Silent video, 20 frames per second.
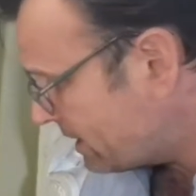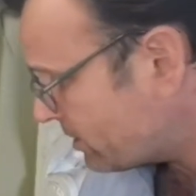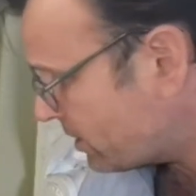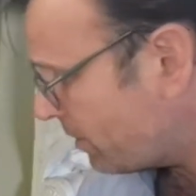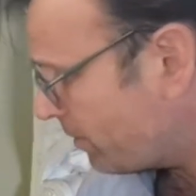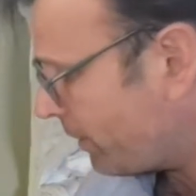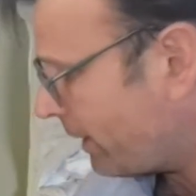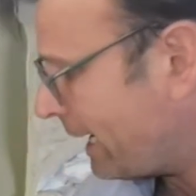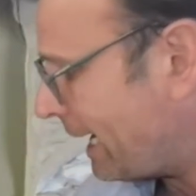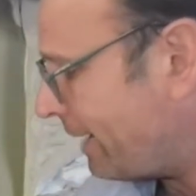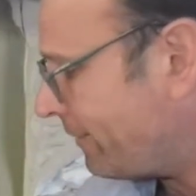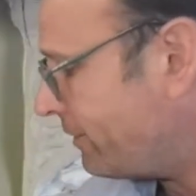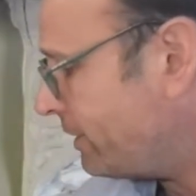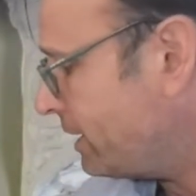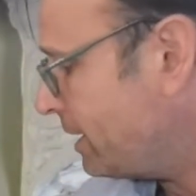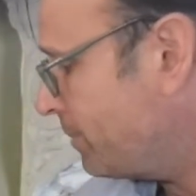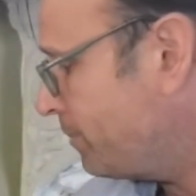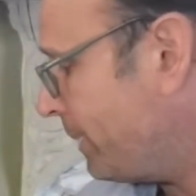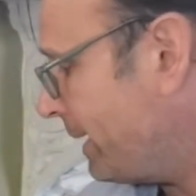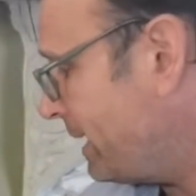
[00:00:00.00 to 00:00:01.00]
that by
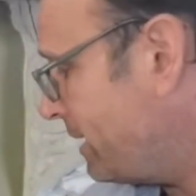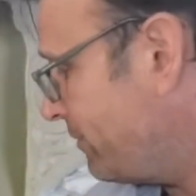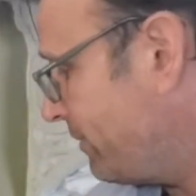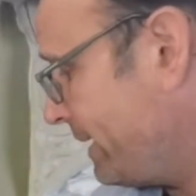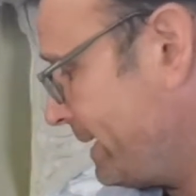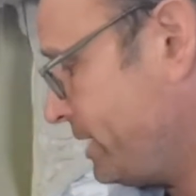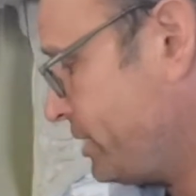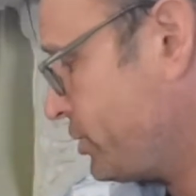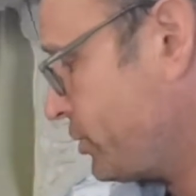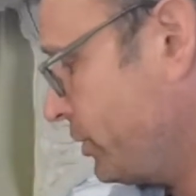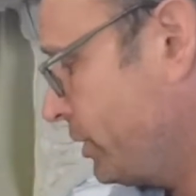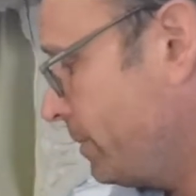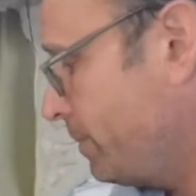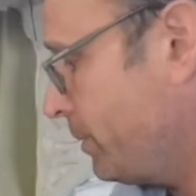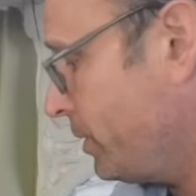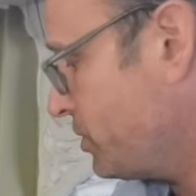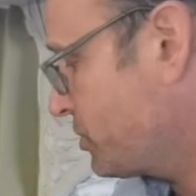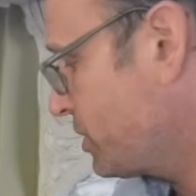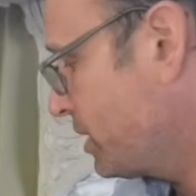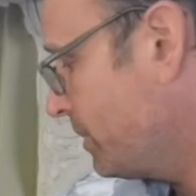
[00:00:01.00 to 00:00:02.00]
having a bed of ash on the
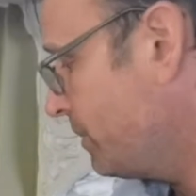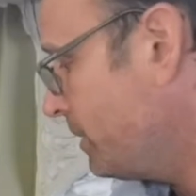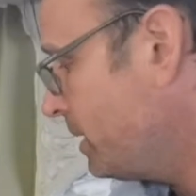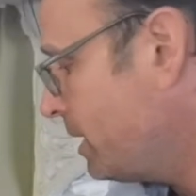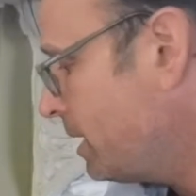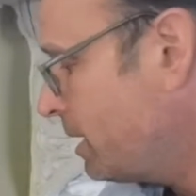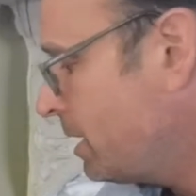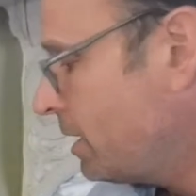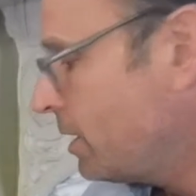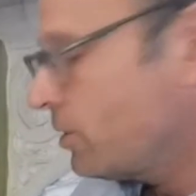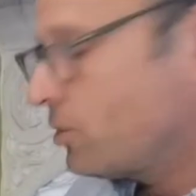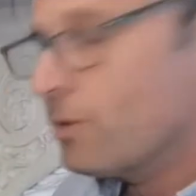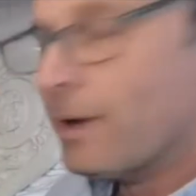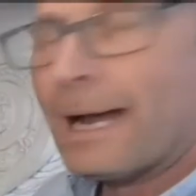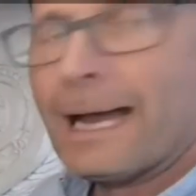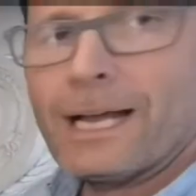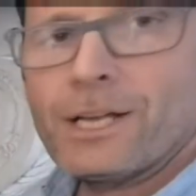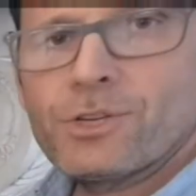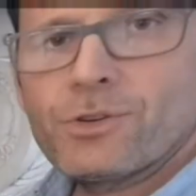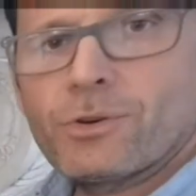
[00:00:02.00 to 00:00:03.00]
bottom, you're
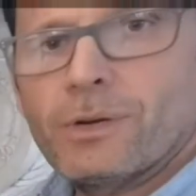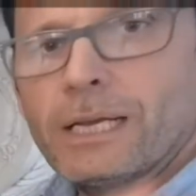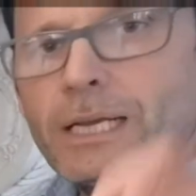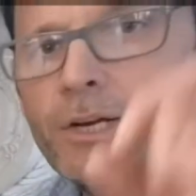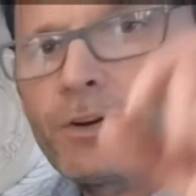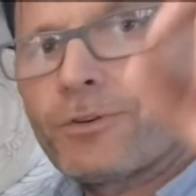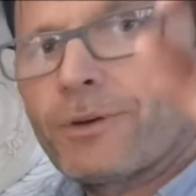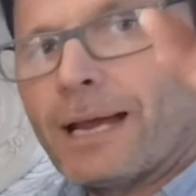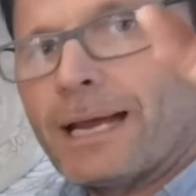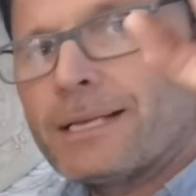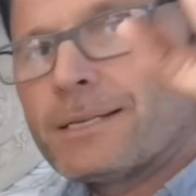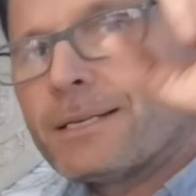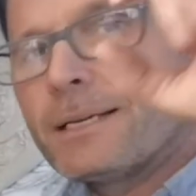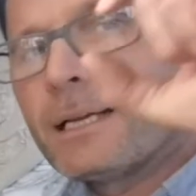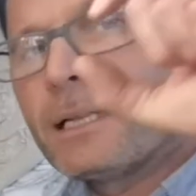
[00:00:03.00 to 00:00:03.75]
actually creating a